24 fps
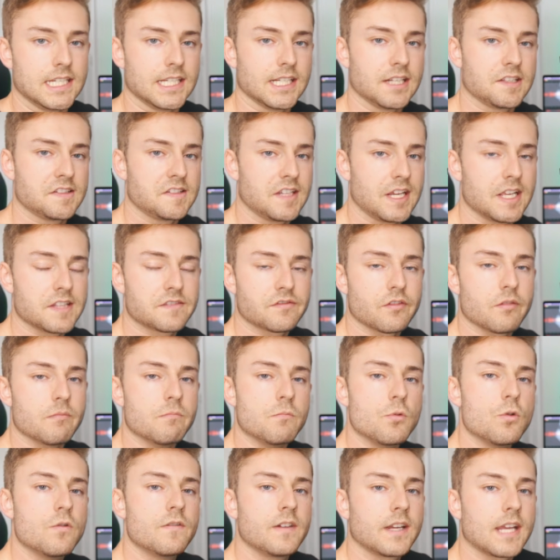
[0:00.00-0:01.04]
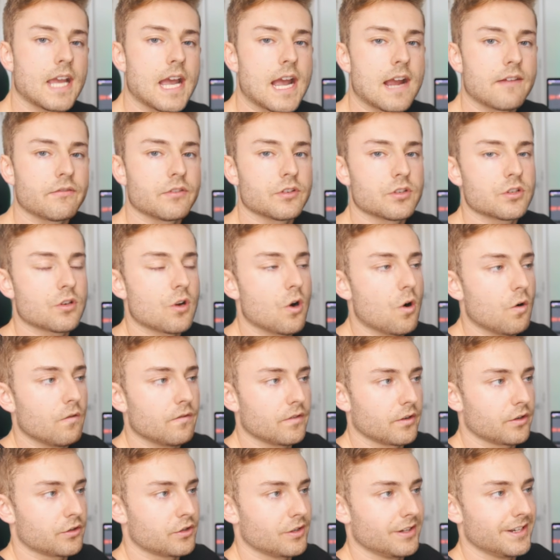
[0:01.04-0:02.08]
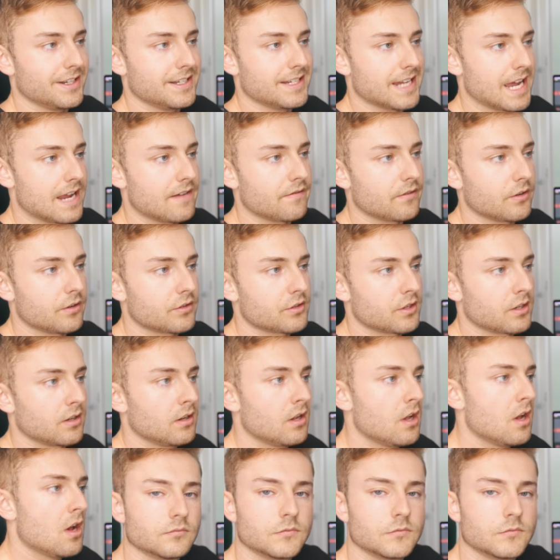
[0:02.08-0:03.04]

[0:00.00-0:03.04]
and it stands for Moving Average Convergent Divergent.